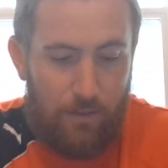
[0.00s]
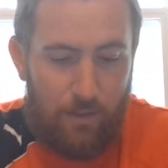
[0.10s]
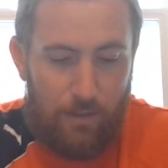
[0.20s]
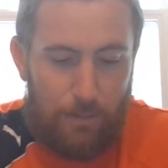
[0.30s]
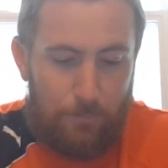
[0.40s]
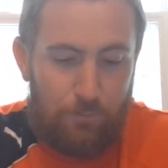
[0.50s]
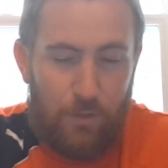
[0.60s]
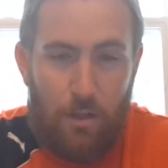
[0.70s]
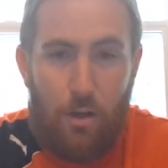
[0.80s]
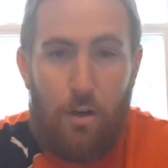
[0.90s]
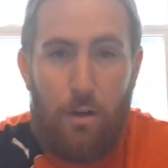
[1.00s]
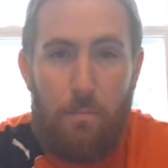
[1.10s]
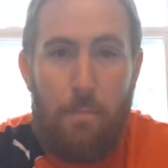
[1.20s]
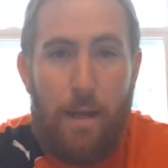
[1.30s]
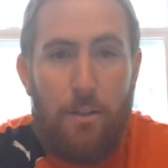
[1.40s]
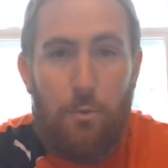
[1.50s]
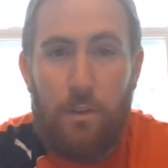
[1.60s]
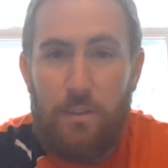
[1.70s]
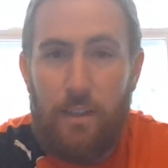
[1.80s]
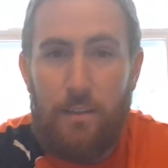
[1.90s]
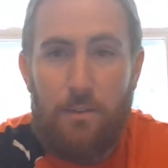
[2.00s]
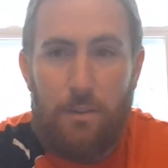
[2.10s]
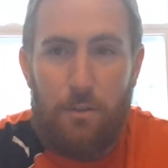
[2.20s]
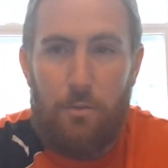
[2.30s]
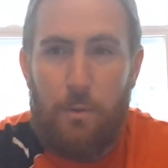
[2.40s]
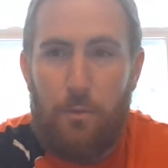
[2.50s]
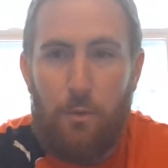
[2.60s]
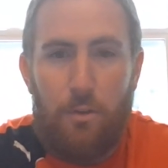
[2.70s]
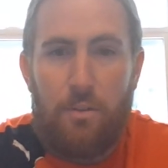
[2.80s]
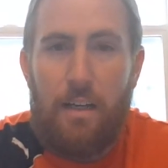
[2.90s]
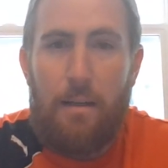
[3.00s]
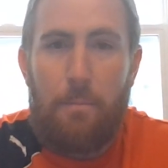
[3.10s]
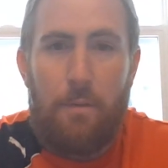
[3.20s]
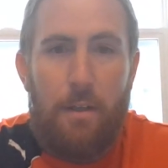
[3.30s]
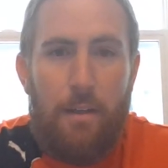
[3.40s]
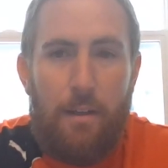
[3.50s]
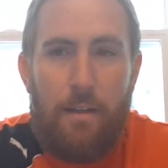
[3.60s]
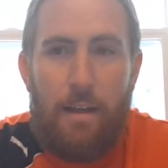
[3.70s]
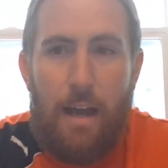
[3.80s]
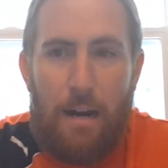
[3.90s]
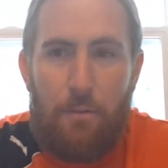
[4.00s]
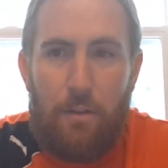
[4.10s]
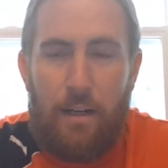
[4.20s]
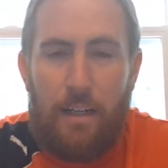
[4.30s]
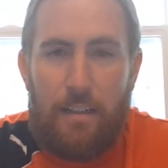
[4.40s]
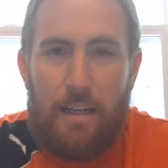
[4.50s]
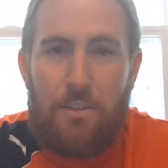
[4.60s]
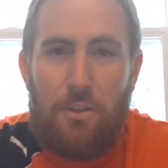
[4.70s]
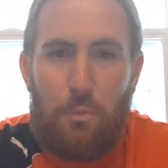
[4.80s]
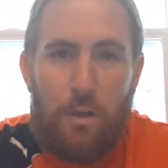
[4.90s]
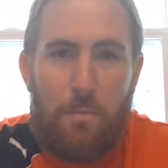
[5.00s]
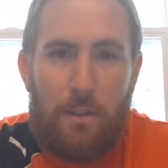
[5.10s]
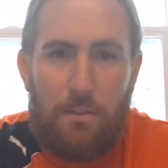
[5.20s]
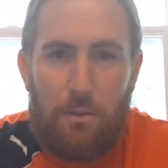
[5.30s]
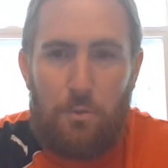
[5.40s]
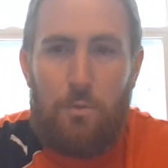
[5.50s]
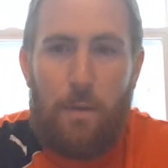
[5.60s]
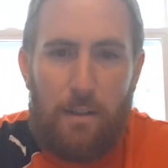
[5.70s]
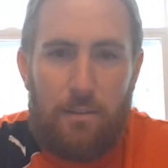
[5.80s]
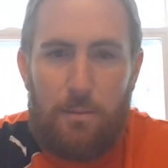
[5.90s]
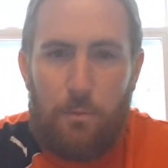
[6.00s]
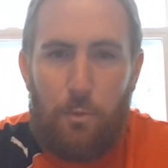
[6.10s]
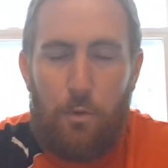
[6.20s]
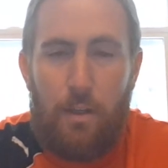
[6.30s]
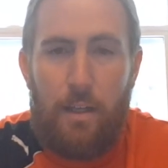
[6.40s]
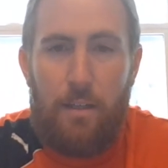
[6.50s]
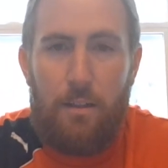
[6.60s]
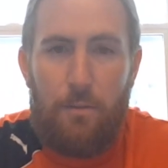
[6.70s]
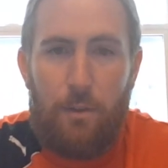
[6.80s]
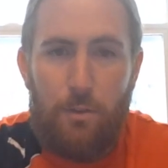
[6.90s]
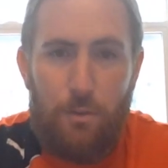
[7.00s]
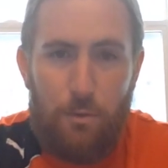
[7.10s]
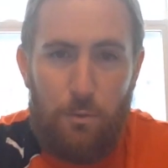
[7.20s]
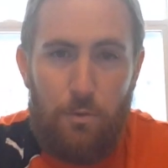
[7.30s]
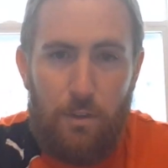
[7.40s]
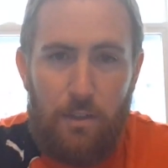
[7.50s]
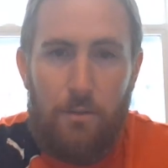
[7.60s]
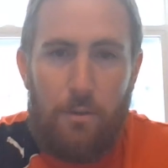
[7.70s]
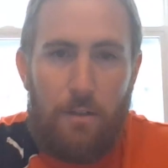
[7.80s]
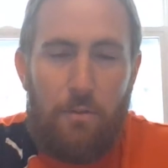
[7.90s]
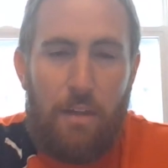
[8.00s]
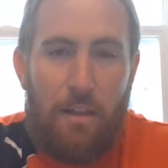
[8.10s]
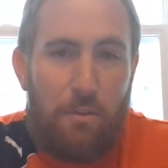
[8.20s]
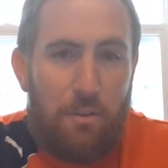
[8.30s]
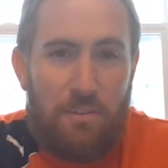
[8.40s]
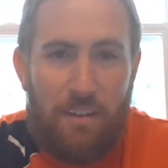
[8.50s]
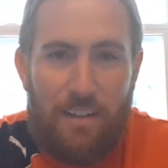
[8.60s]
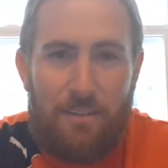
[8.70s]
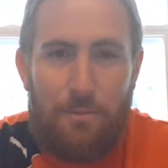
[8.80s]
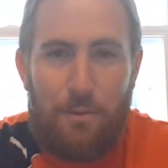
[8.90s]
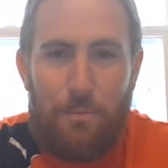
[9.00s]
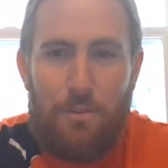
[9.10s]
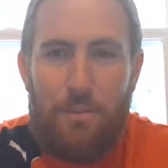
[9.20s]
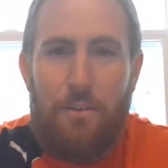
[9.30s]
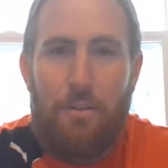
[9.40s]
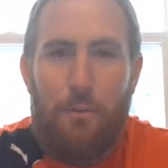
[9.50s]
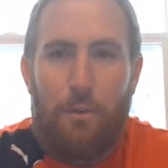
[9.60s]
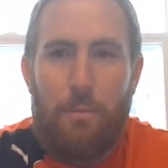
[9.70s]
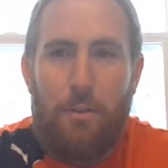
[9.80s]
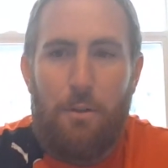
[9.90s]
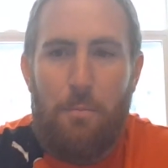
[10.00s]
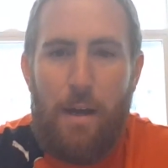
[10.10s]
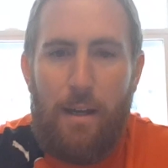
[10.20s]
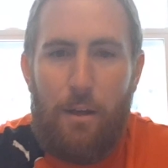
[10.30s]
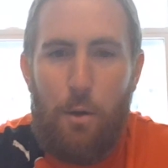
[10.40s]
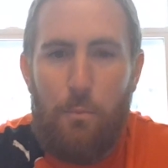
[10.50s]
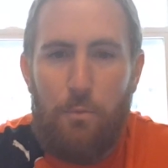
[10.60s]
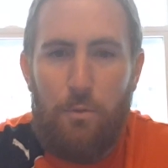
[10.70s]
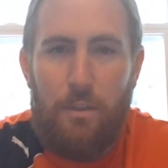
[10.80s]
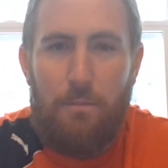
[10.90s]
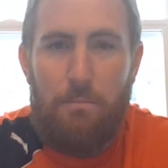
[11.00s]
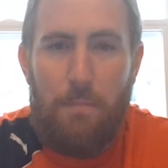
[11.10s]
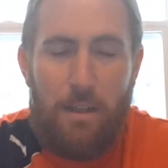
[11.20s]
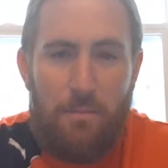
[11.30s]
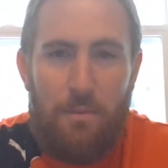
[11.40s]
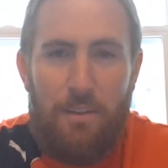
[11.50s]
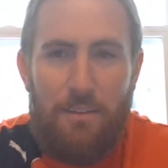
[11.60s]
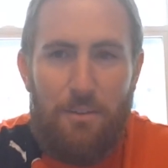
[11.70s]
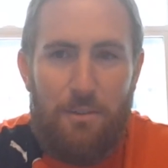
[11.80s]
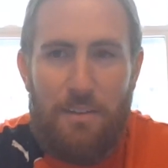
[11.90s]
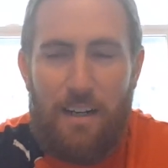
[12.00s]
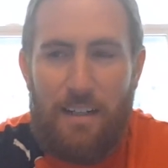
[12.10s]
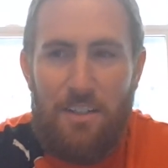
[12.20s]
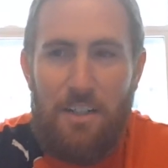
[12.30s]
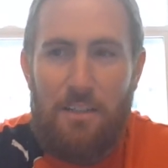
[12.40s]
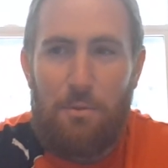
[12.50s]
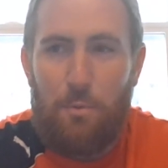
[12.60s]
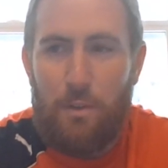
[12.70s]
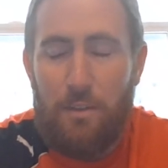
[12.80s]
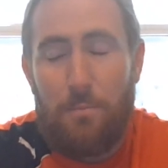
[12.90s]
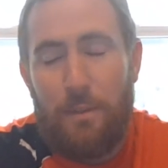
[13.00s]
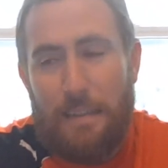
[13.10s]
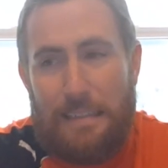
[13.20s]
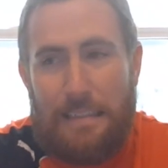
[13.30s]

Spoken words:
on May 26th. So this will be the first time ever that I get to actually read my students' responses before the end of the school year, whatever that looks like. We still don't know if we're going to be going back. Hopefully, maybe there's a tiny chance we will, but